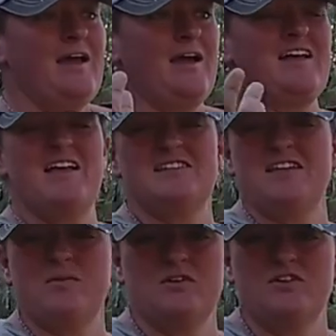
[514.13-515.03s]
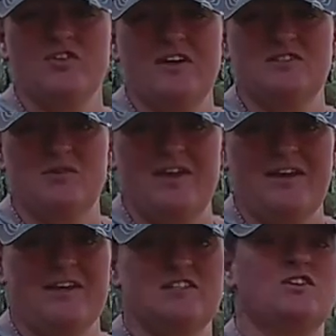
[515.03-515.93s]
It's like when you dry
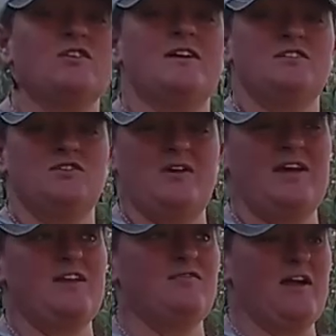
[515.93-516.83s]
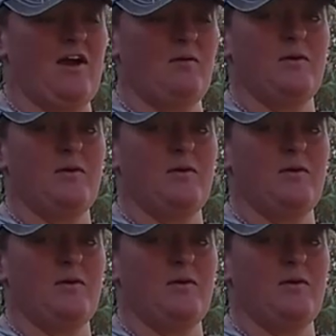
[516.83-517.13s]
zucchinis to create zucchini flour.